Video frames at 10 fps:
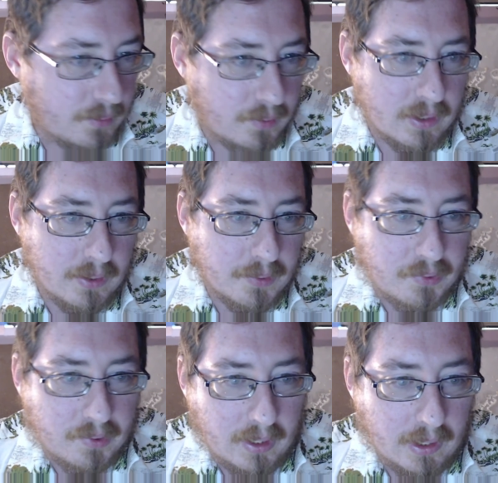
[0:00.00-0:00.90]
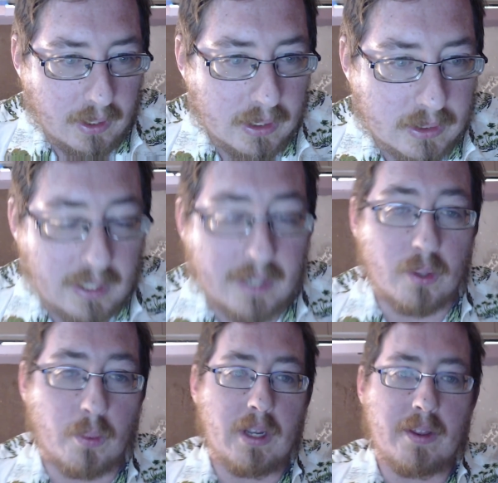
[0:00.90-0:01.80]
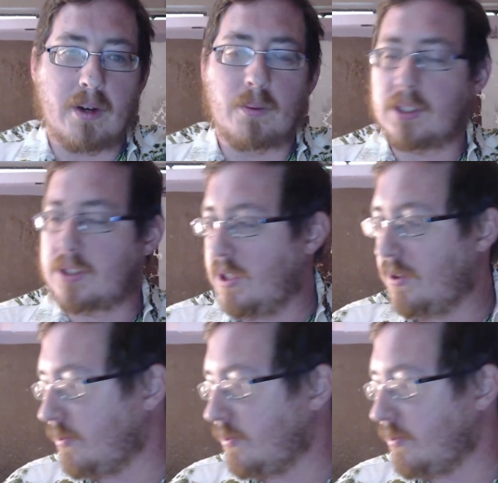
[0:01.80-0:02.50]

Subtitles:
and you'll see kind of the way that it works out.